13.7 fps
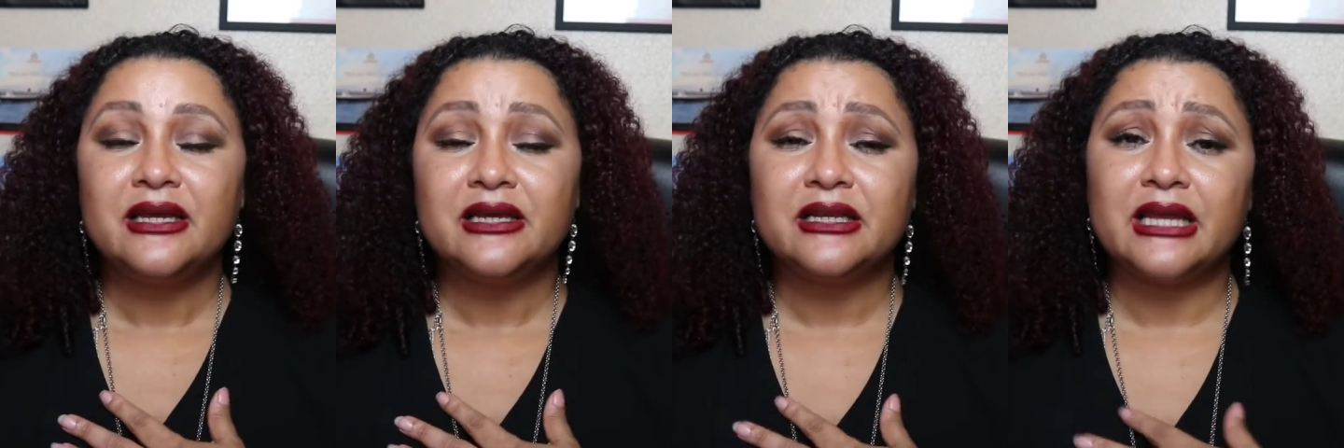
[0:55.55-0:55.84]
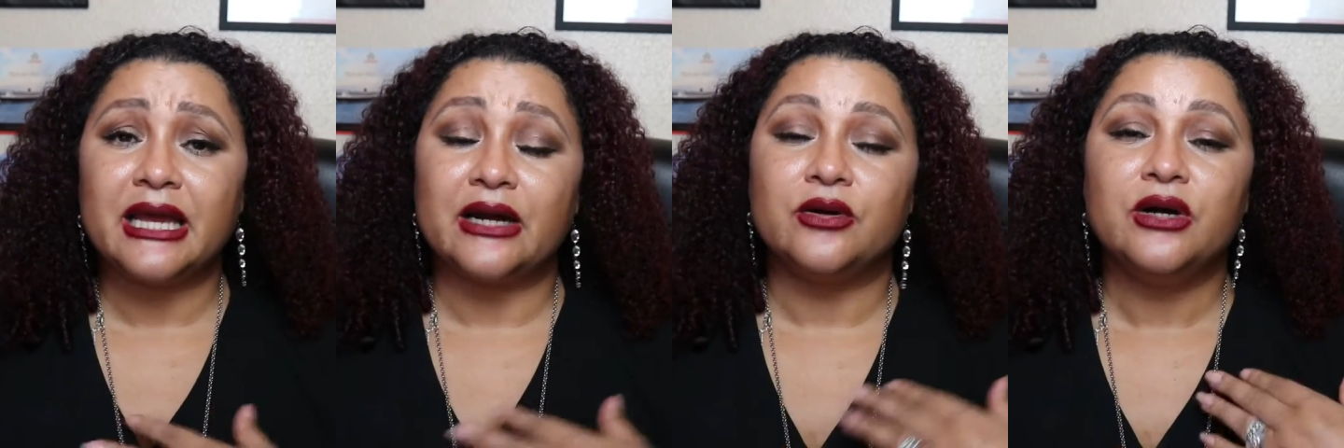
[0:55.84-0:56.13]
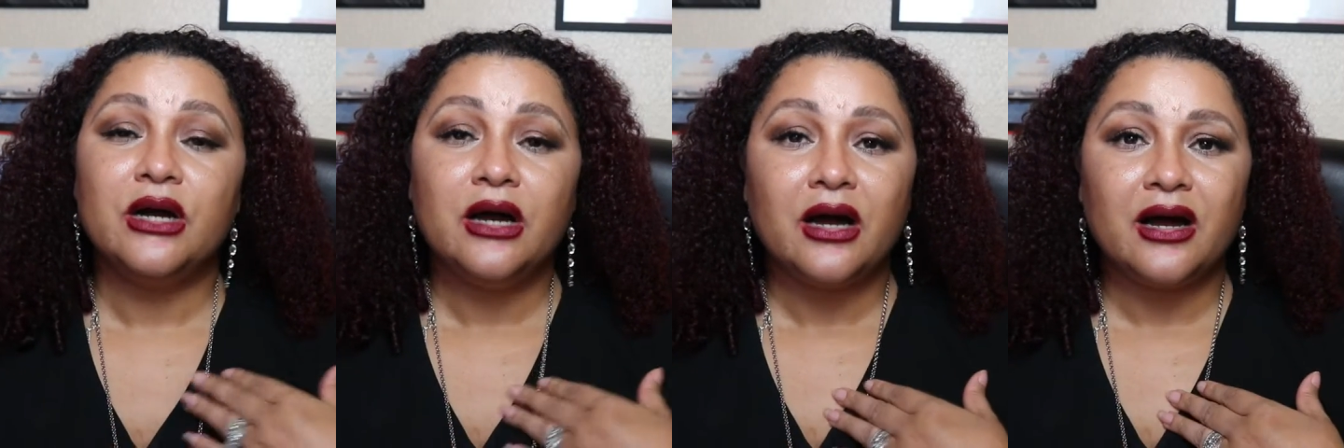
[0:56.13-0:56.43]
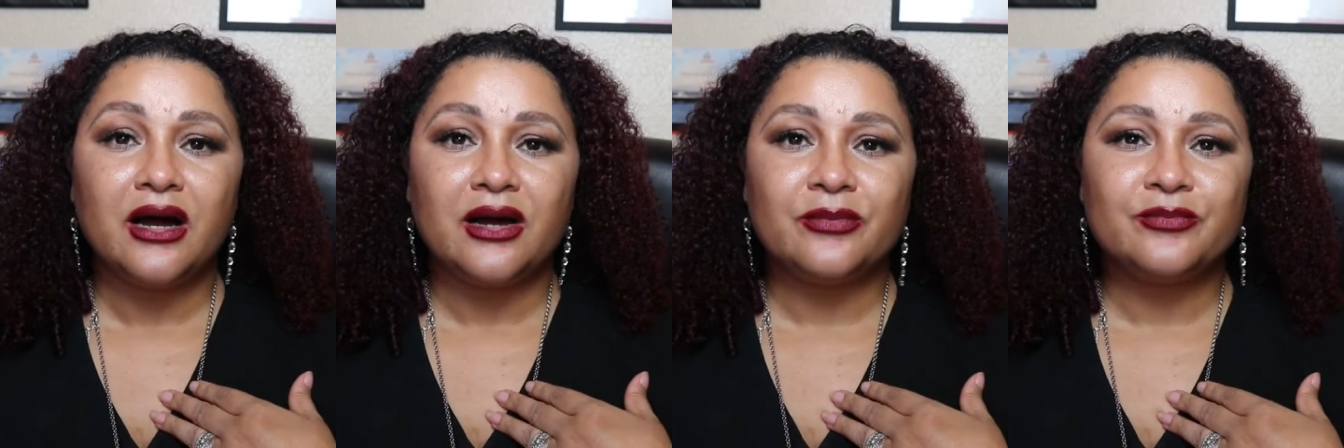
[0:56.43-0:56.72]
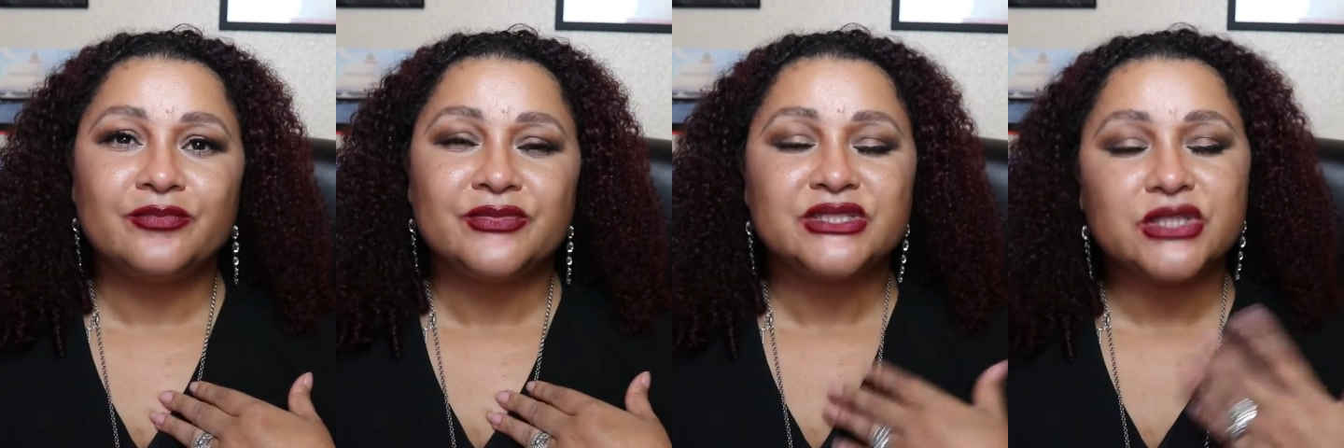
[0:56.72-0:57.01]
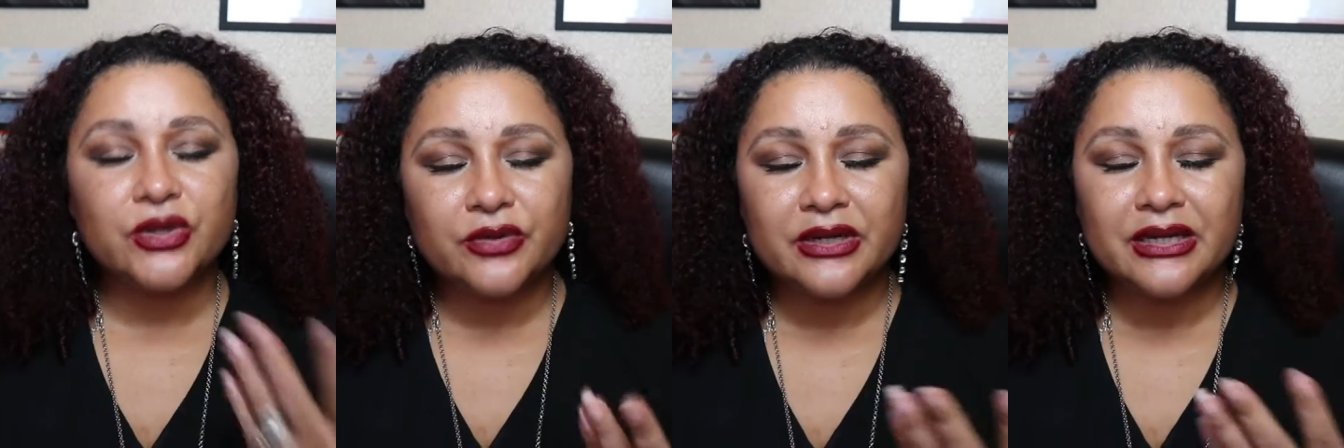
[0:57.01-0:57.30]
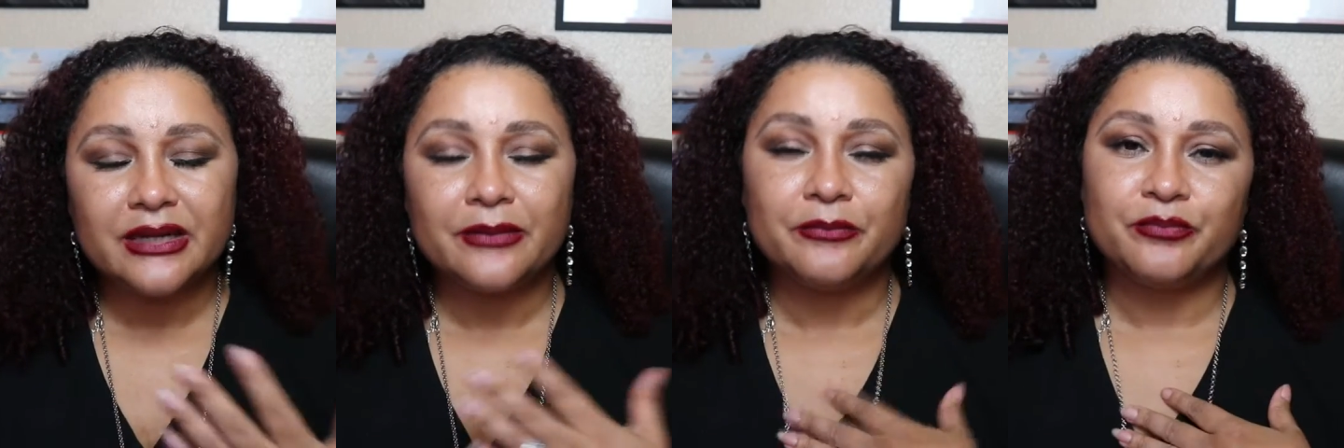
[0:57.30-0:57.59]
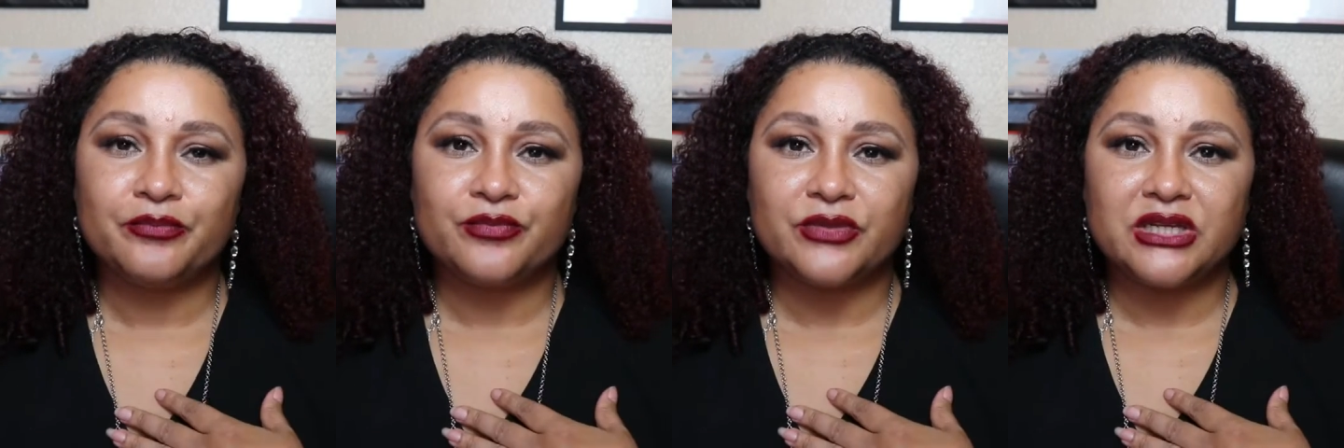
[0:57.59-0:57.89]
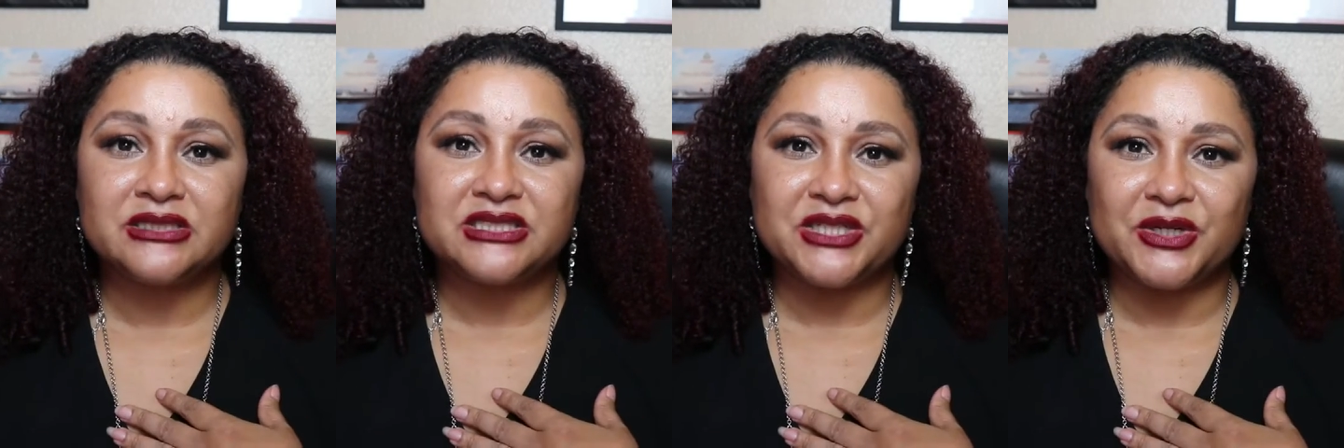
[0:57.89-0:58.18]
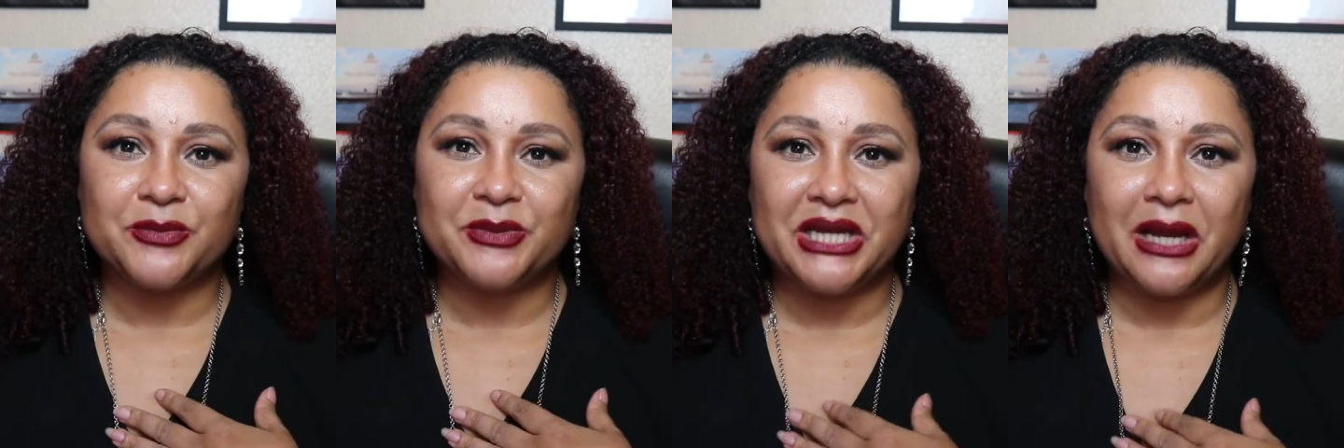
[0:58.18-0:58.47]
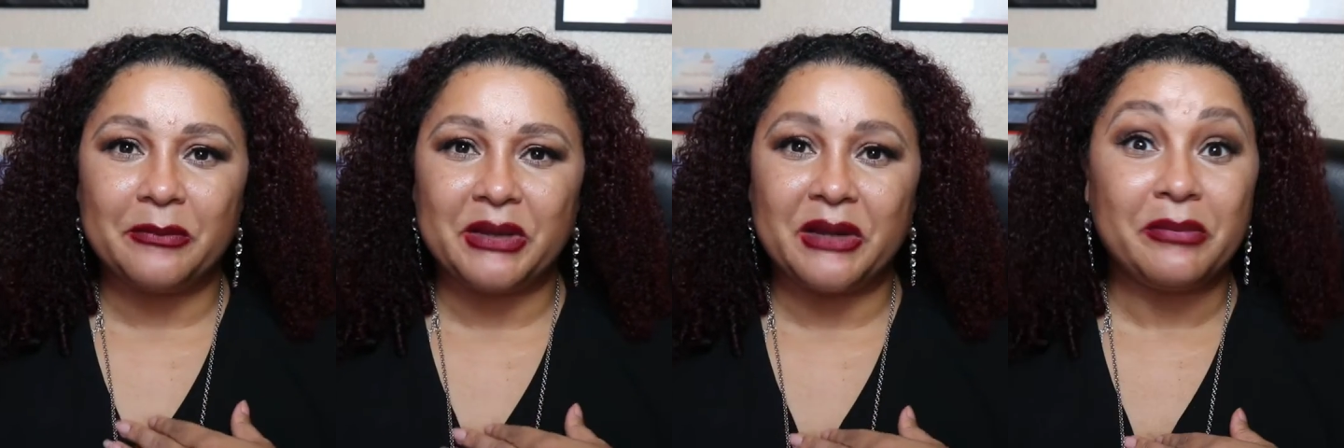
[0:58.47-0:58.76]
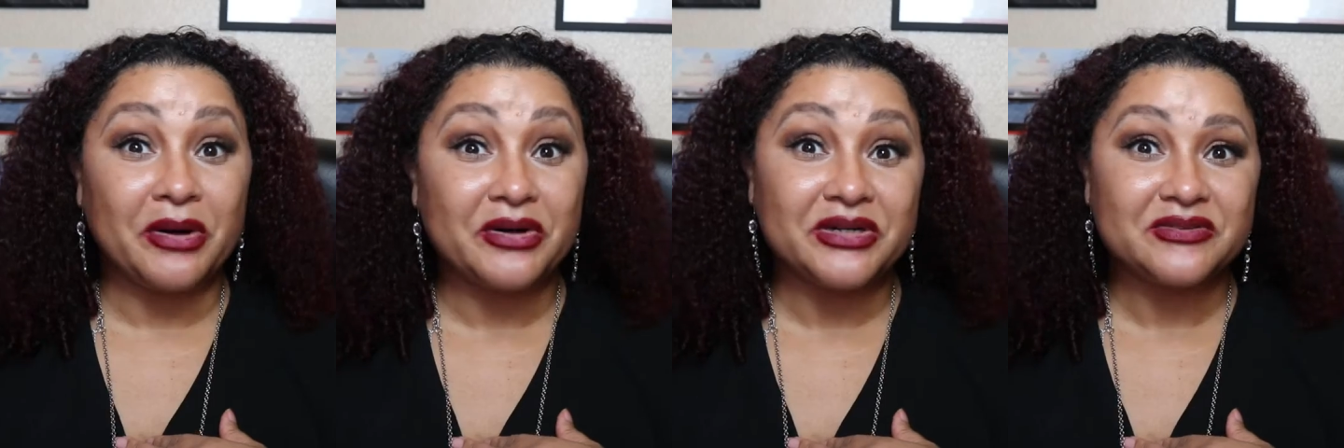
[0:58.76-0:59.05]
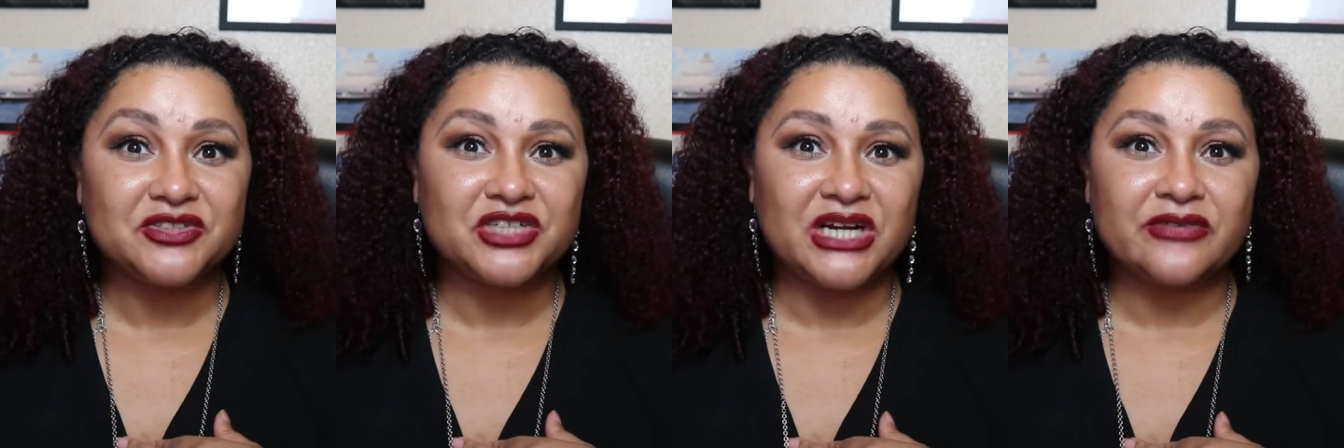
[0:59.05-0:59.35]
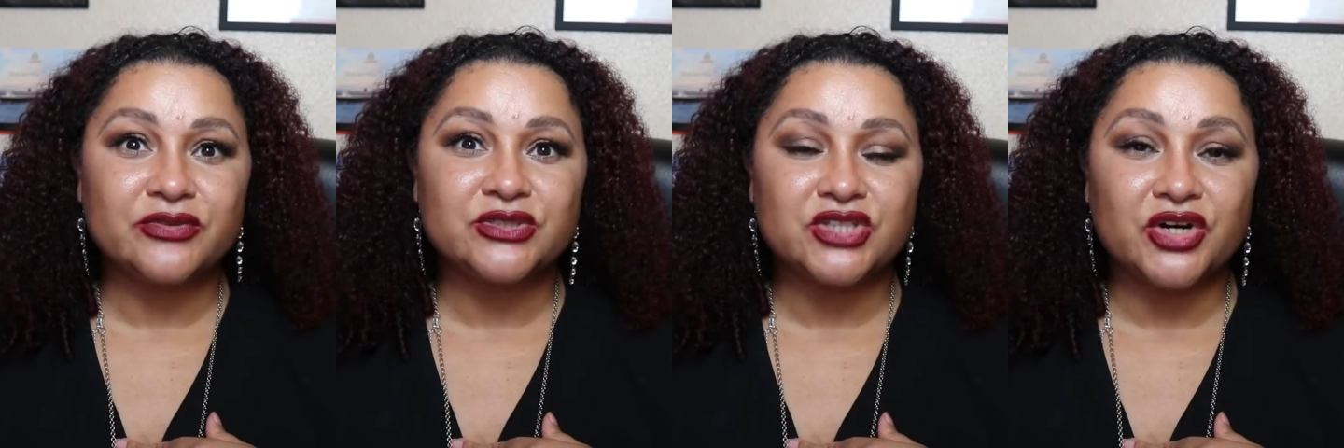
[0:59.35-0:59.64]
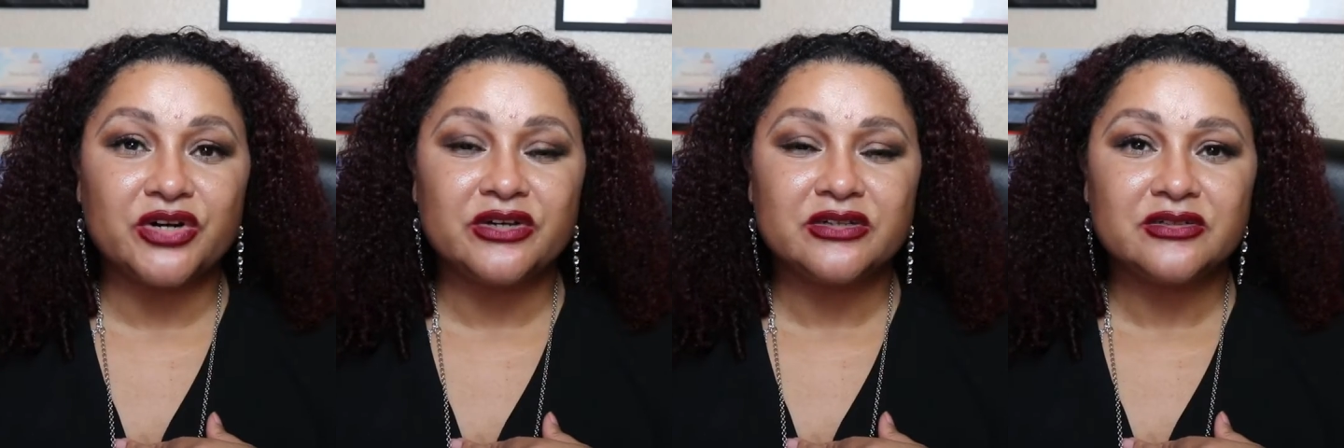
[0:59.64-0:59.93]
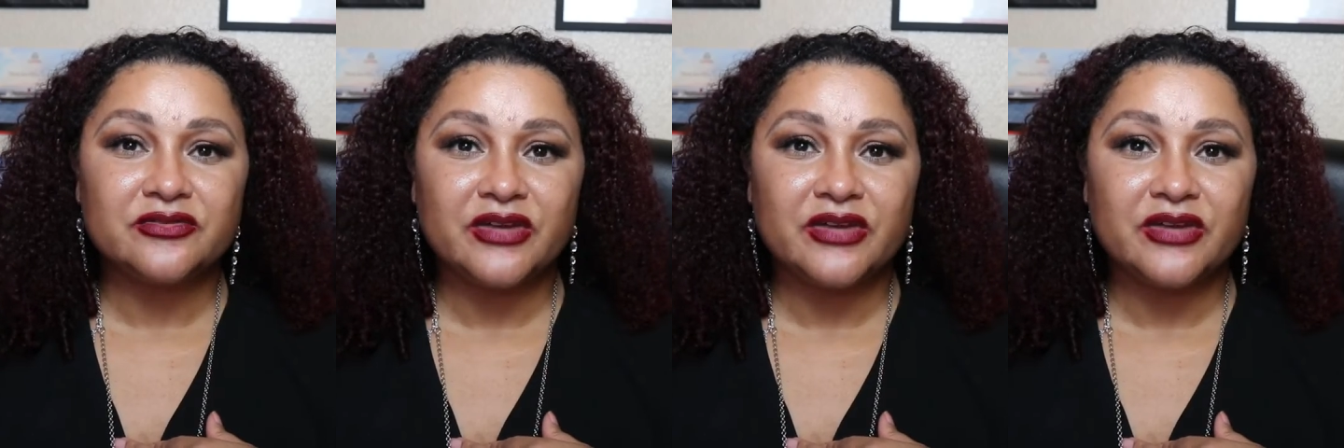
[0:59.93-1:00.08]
Anyhow, so consider becoming part of the Travel Start